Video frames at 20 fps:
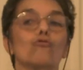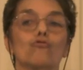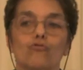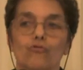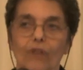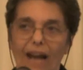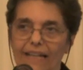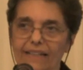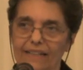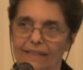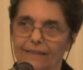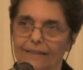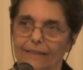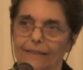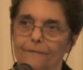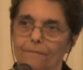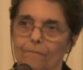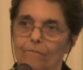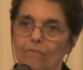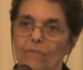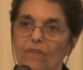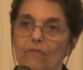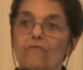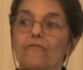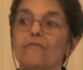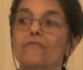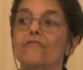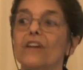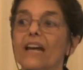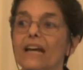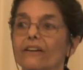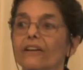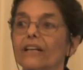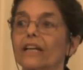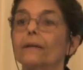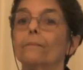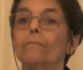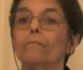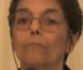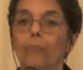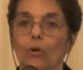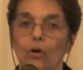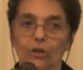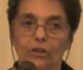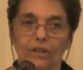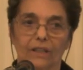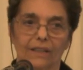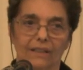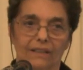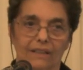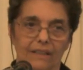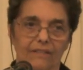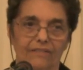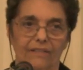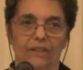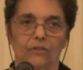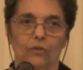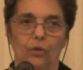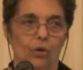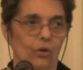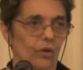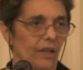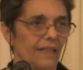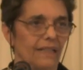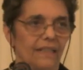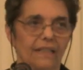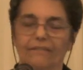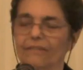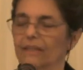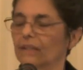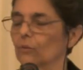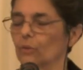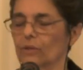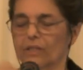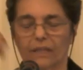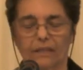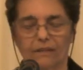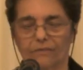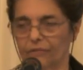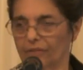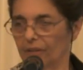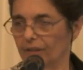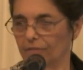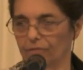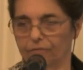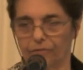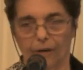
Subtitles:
radically. Very importantly, Victorian living was different